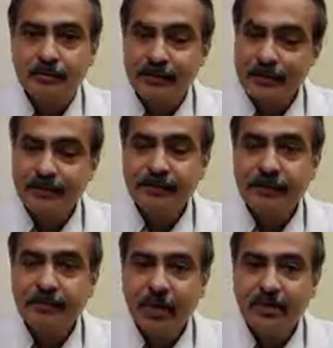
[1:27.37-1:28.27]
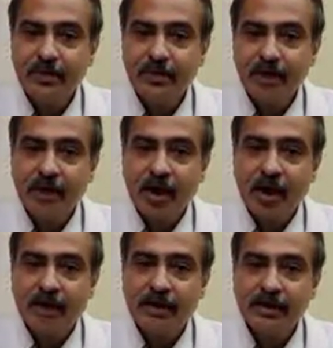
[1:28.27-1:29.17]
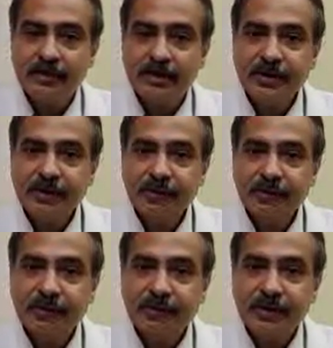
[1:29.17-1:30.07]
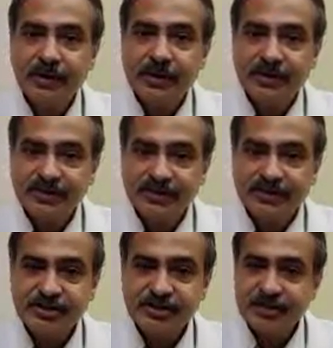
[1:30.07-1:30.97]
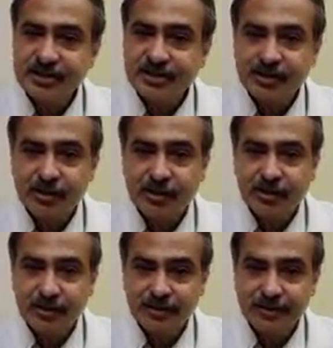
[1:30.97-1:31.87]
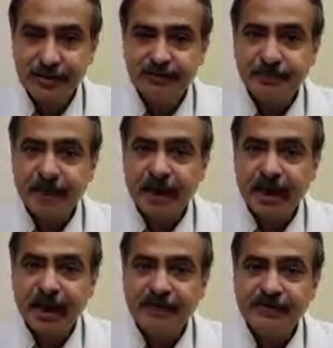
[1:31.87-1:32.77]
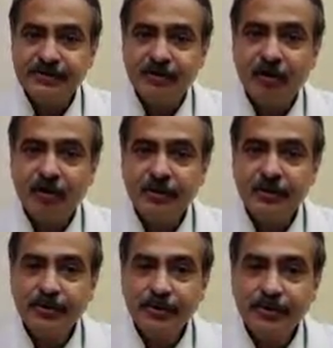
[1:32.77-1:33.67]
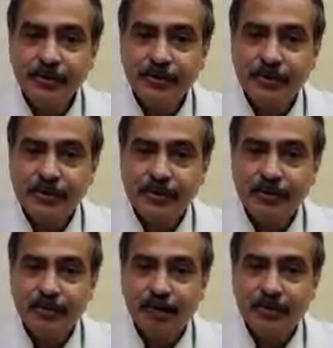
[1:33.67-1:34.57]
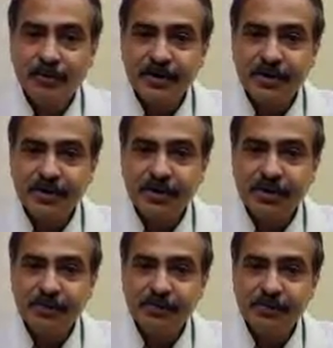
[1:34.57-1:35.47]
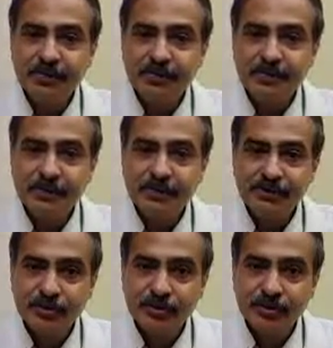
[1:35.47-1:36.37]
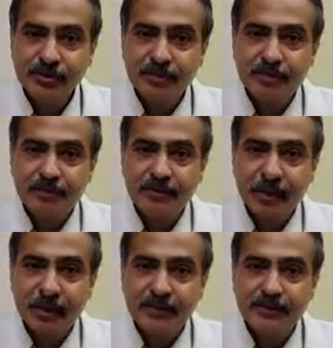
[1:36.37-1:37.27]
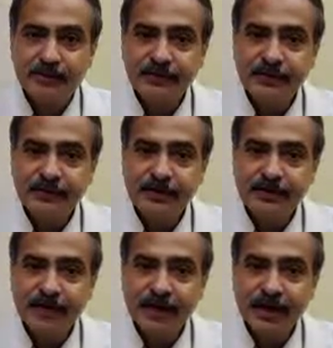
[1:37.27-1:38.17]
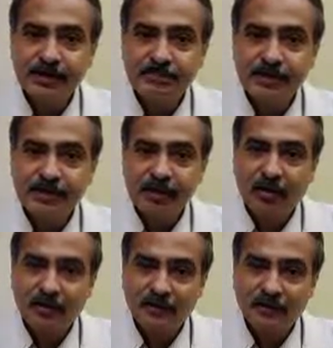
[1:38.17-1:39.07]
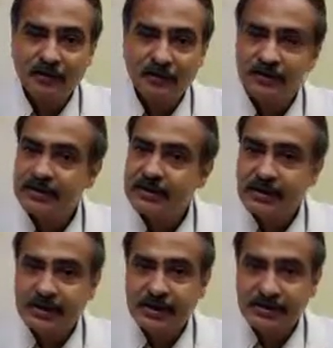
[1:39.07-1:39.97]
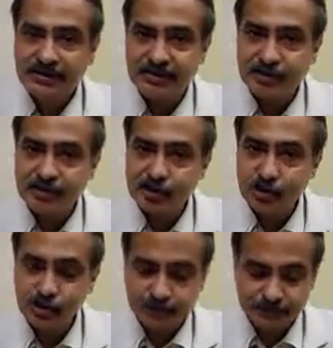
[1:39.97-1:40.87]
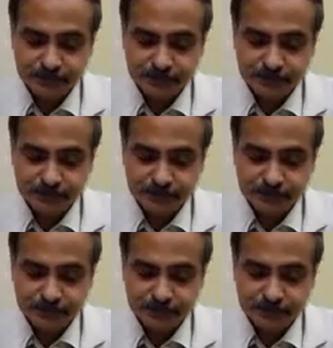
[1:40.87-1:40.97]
peripheral boundary or limit of resection in TURP and is formed due to the compression of the peripheral zone by the diffuse enlargement of the transition zone.